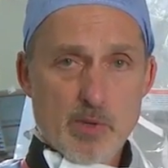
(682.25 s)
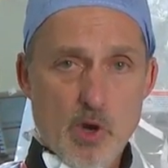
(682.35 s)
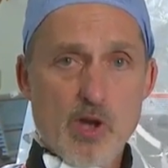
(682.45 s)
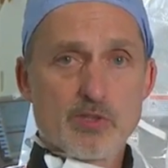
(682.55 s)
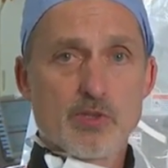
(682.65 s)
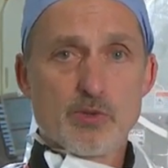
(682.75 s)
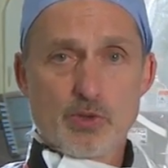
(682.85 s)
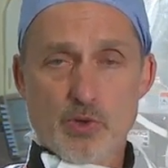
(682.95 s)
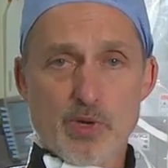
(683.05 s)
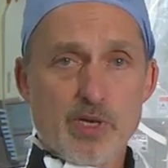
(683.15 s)
but also
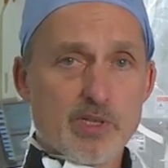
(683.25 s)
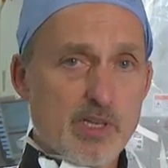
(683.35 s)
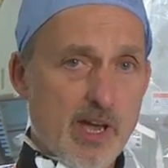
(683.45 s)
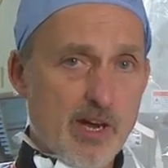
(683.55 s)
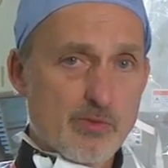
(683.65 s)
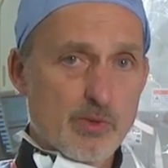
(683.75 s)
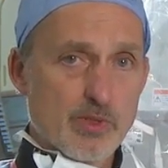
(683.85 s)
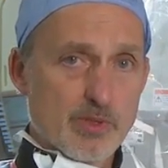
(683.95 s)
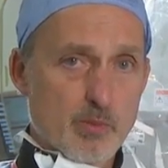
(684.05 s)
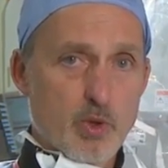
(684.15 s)
during the
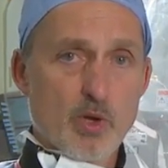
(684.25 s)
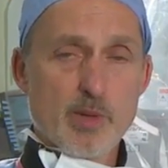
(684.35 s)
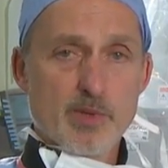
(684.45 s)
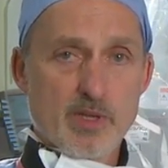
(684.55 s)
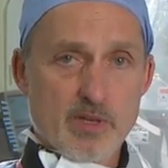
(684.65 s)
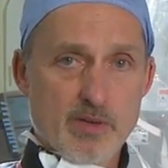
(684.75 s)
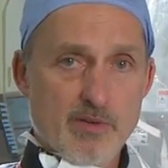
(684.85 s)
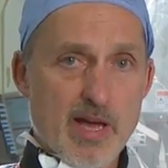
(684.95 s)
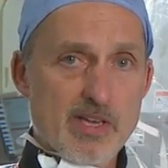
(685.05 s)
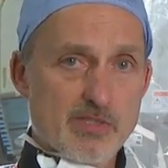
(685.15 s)
actual deployment of the
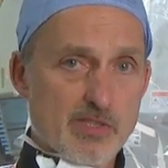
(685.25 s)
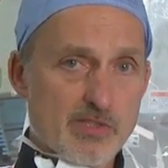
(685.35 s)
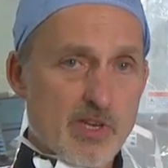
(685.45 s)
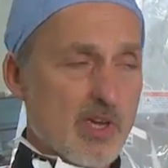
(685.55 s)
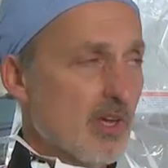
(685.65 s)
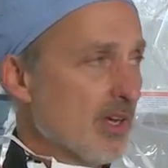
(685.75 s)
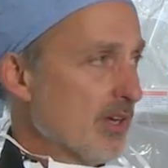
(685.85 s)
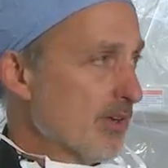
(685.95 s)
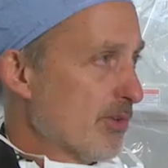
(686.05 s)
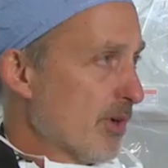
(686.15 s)
devices
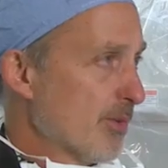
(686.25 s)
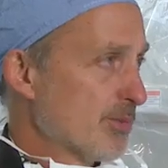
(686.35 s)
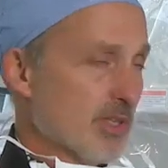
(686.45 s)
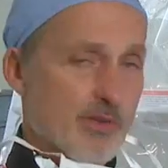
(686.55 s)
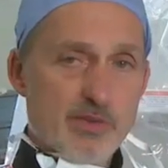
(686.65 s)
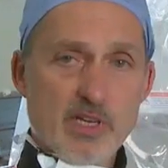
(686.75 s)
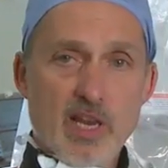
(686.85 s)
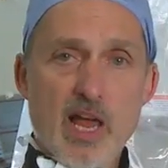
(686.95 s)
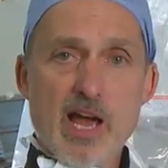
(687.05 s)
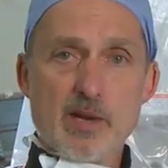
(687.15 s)
in terms of the
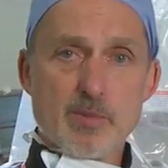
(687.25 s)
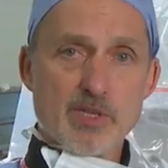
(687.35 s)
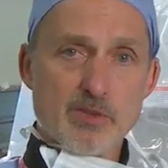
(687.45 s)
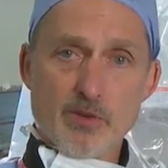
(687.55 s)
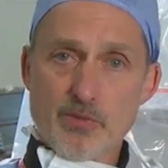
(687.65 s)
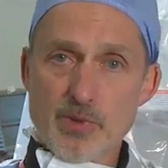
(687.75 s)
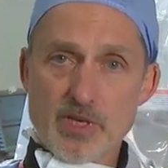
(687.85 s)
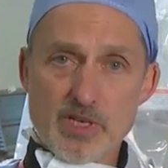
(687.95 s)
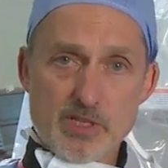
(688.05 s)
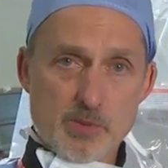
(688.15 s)
alignment in
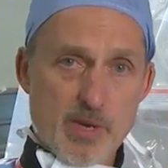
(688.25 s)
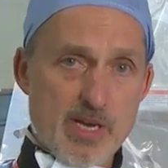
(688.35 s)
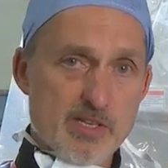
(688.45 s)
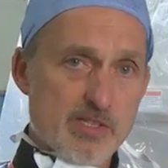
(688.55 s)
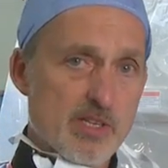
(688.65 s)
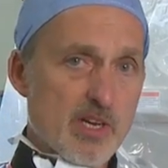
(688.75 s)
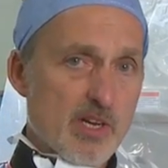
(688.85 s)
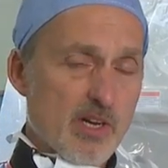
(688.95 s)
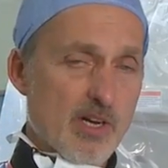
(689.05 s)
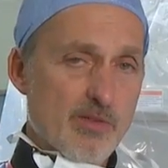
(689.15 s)
3D space
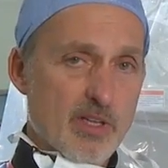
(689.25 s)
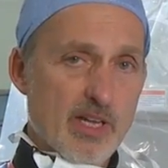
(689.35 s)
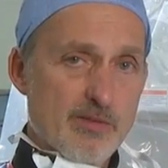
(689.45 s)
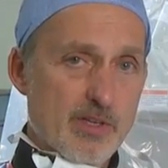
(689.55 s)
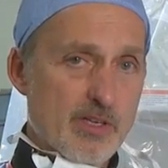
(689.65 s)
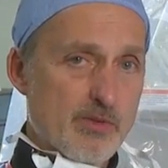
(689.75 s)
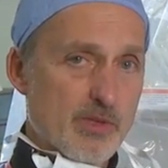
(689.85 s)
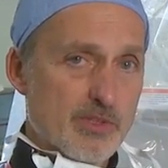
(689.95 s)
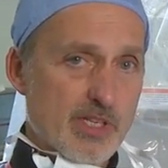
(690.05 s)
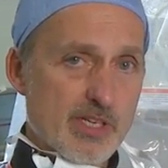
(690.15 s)
of the left
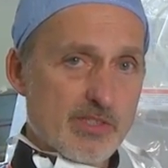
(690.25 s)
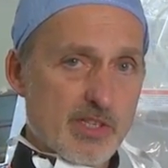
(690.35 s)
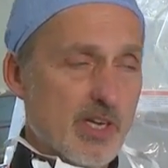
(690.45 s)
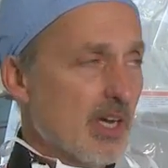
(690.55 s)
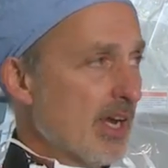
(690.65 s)
atrial disc,